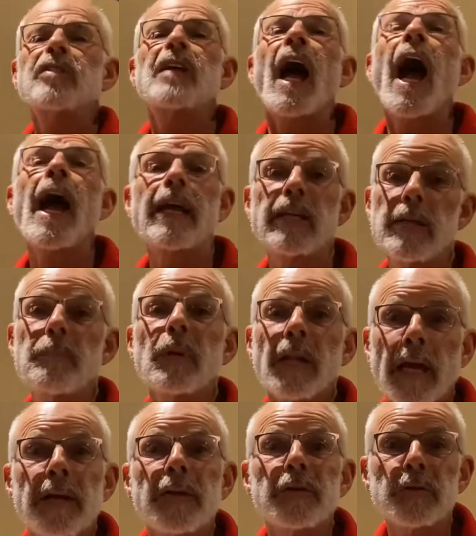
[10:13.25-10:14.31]
tiny
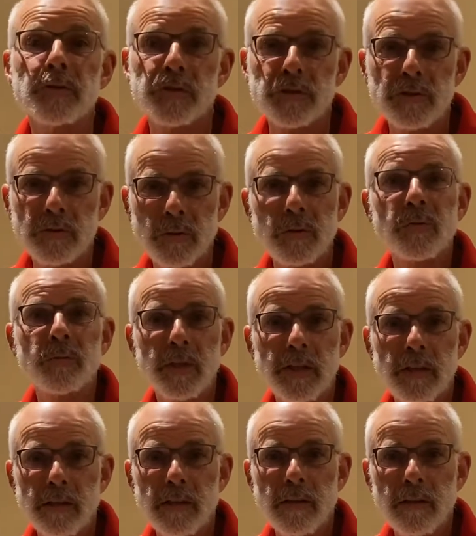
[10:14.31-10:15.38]
players,
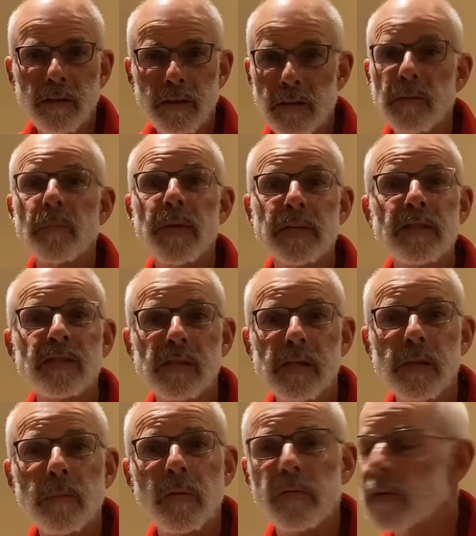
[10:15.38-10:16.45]
really, in the big scheme
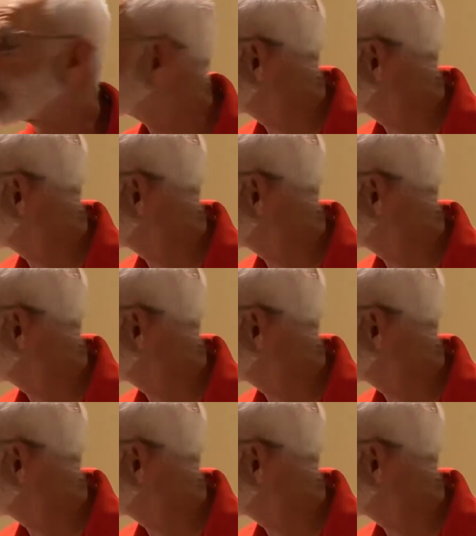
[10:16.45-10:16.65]
of things.